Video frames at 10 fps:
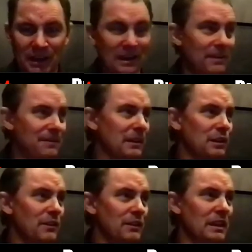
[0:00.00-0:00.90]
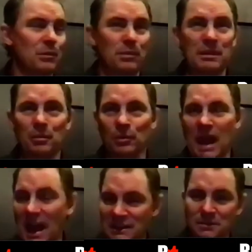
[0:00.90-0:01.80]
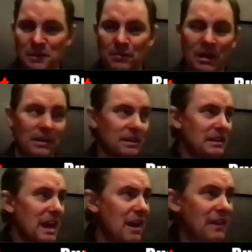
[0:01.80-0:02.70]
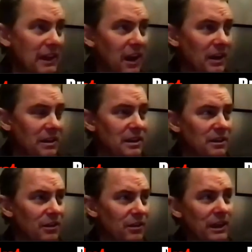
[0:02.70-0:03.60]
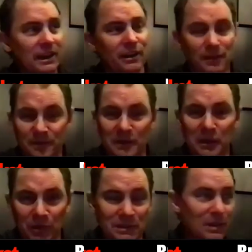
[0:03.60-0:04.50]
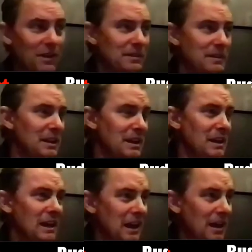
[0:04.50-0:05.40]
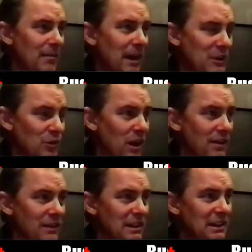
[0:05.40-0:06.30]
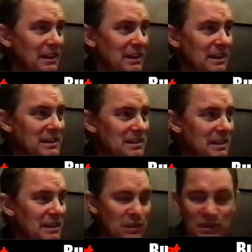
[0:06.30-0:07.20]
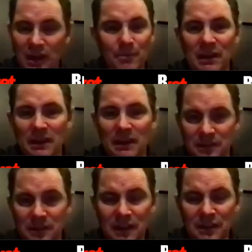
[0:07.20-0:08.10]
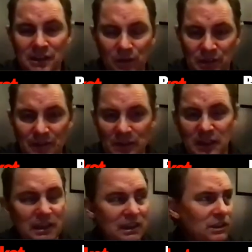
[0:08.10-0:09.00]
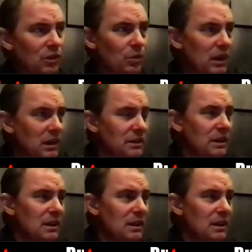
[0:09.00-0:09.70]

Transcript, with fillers: And I fell in love with it again when people were asking me about it. Now they got it here, and I got all the fingerprints off it. I drive it, and it's amazing. You know, Kevin King at Year One